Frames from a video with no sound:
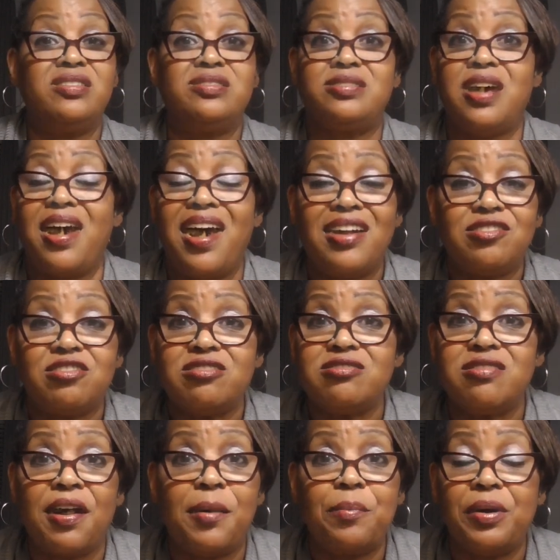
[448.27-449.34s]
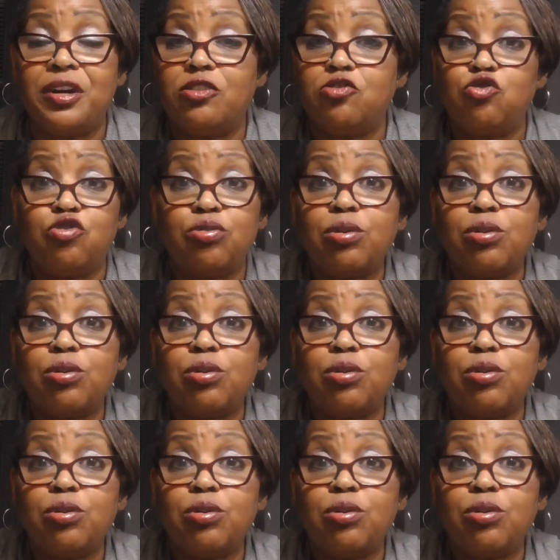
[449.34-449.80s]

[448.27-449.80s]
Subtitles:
it's sad to say, but it's